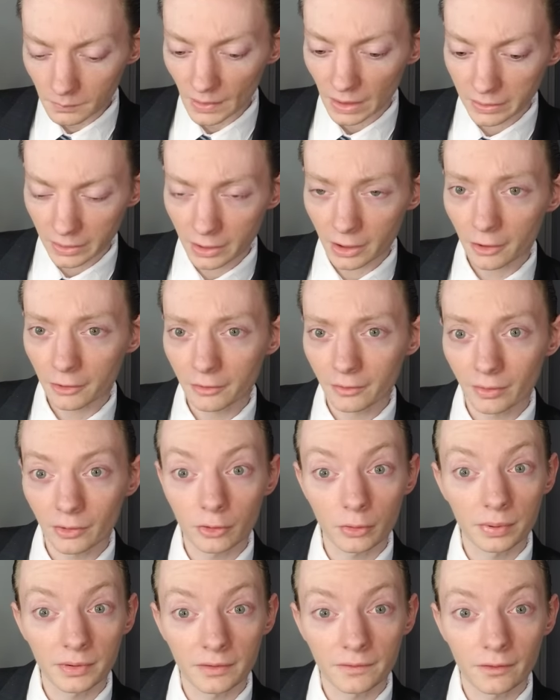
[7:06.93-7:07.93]
you know, a little
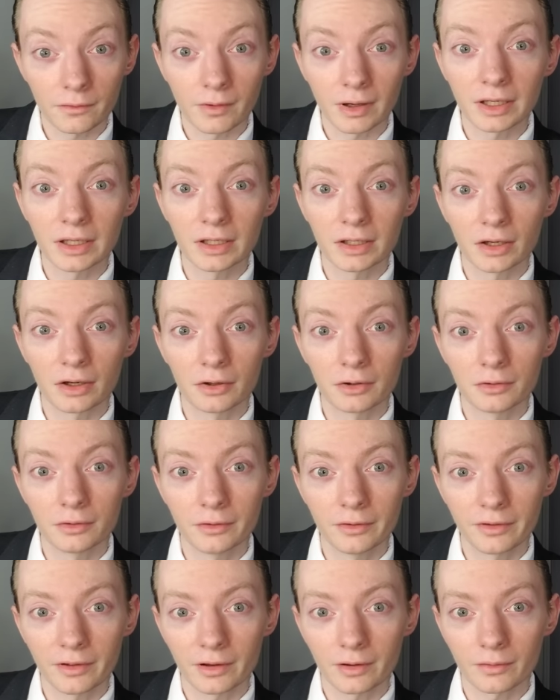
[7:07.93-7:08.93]
bit of a runny
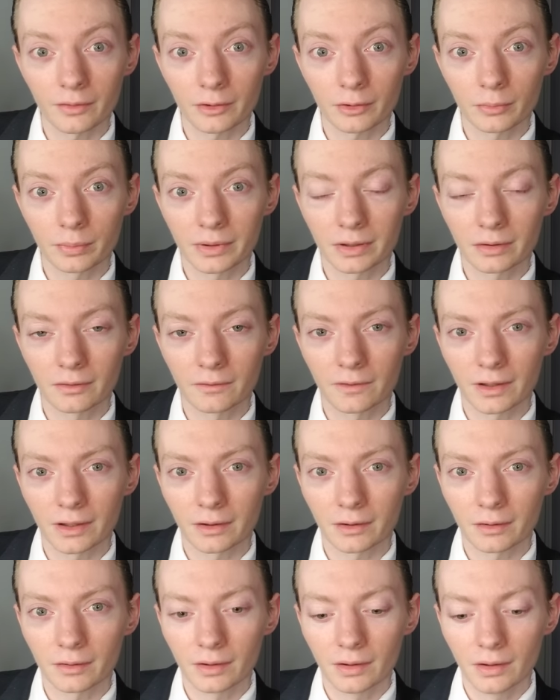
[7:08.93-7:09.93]
nose and a little bit
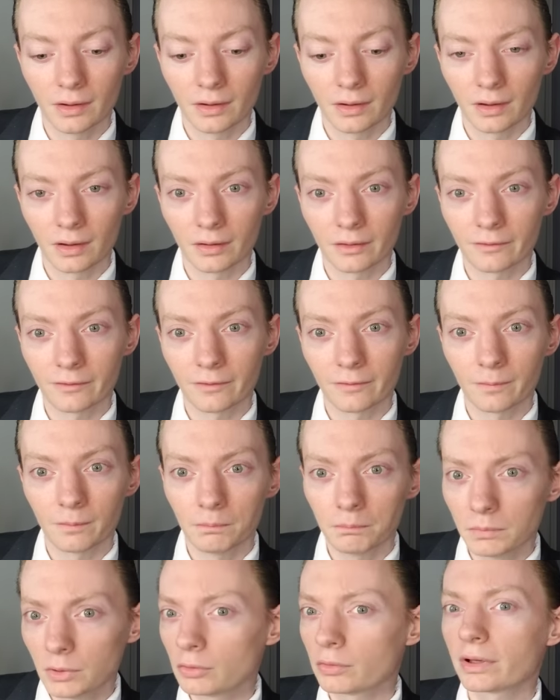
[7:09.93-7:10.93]
of
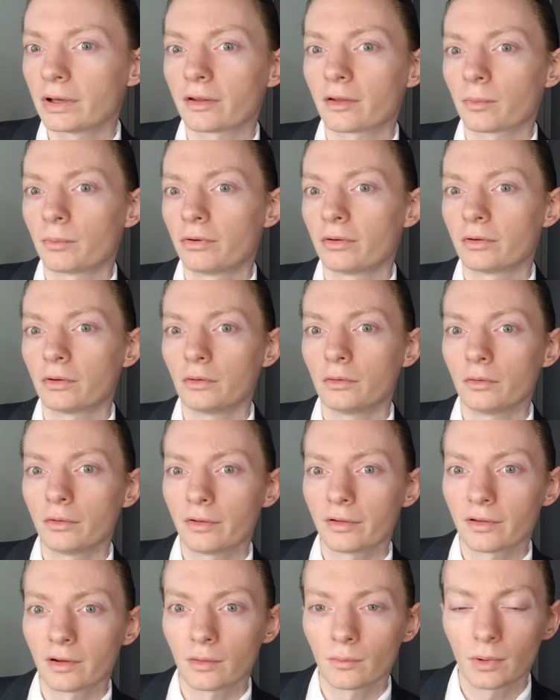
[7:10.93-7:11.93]
mucus
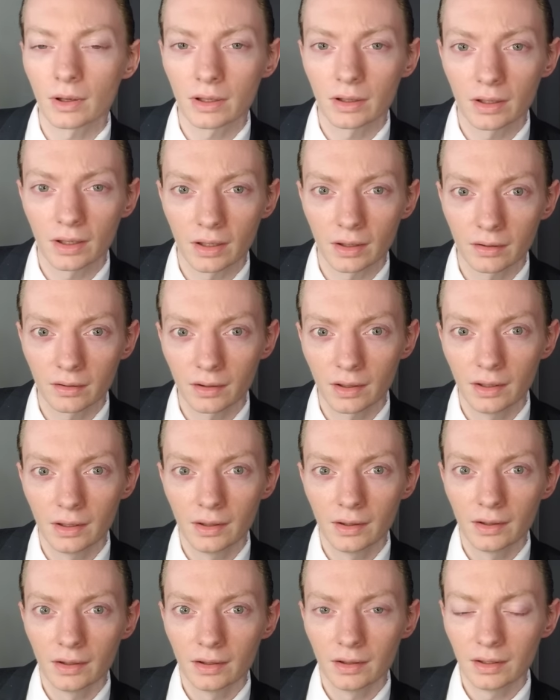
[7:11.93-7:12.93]
produced and whatnot.
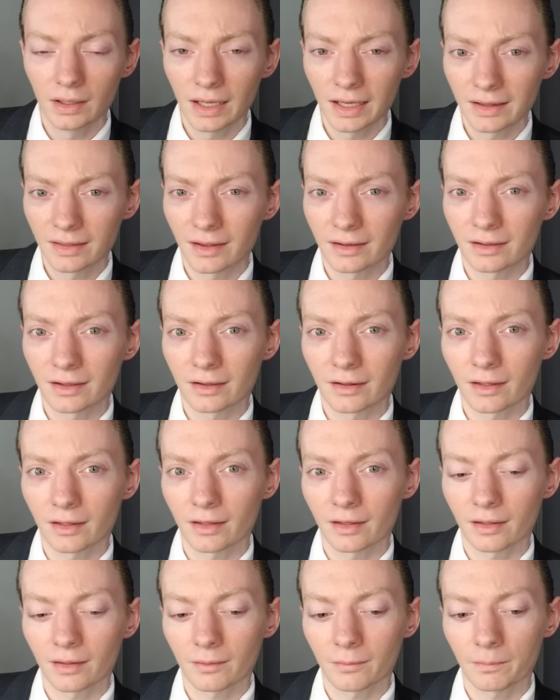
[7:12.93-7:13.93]
Not that
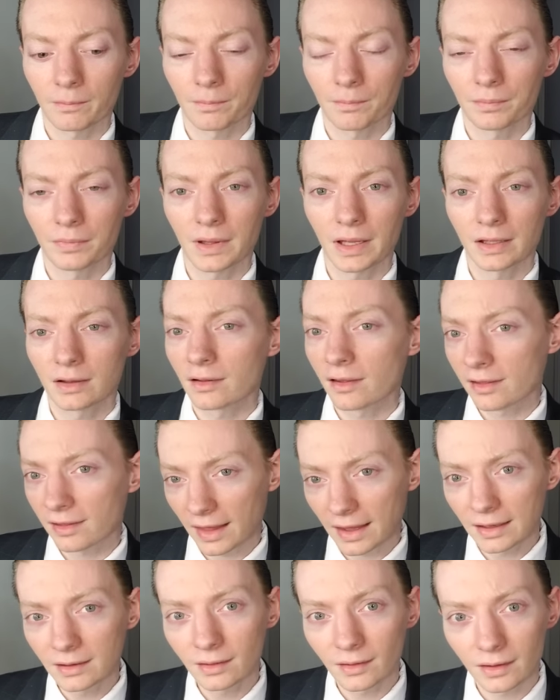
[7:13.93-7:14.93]
it's
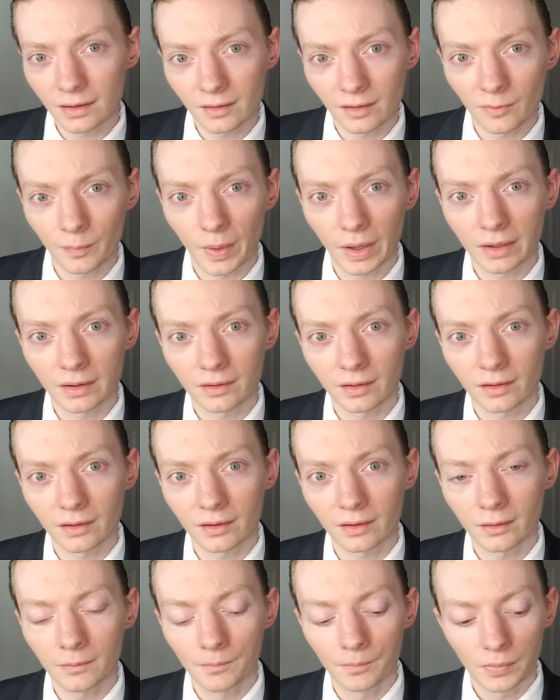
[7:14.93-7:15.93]
insanely
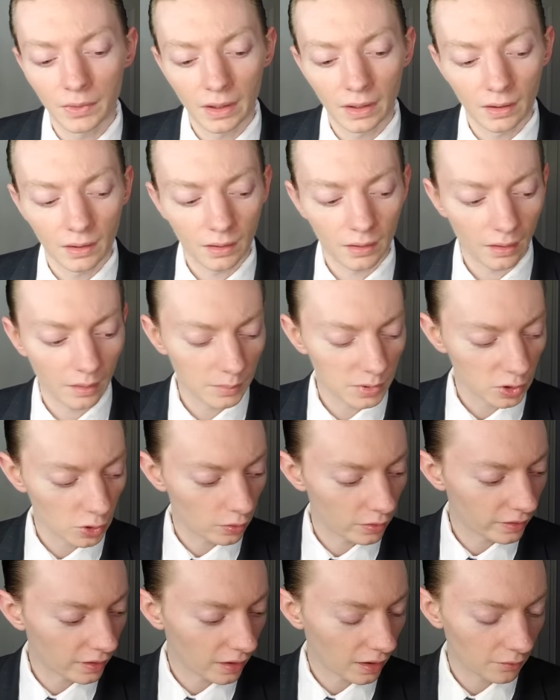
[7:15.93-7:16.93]
spicy. I'm
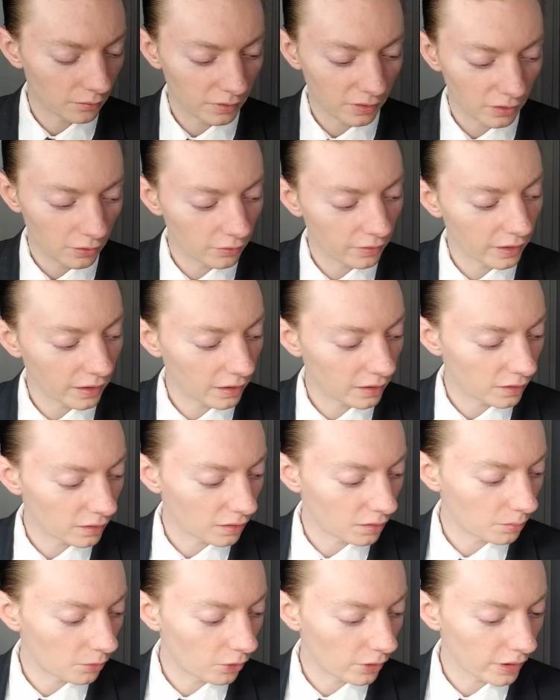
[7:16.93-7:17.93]
sure that I was using it in
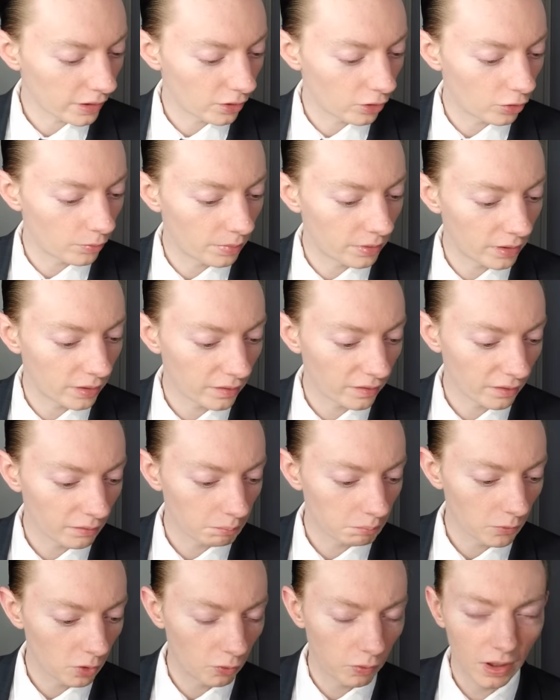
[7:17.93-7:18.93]
a more copious
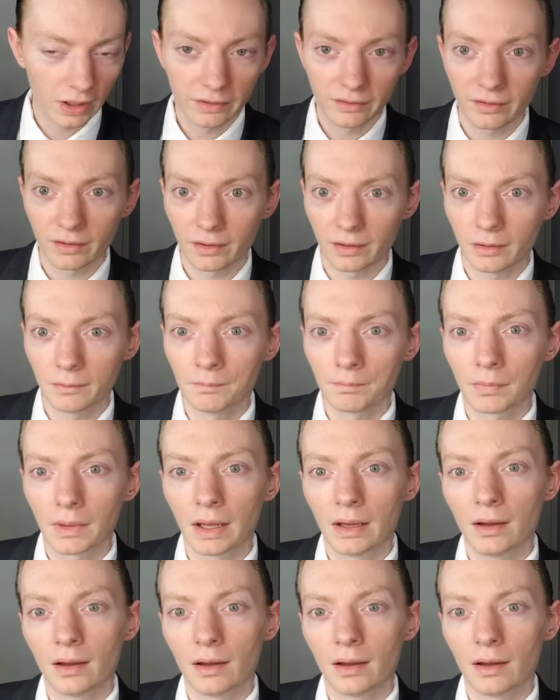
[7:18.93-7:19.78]
quantity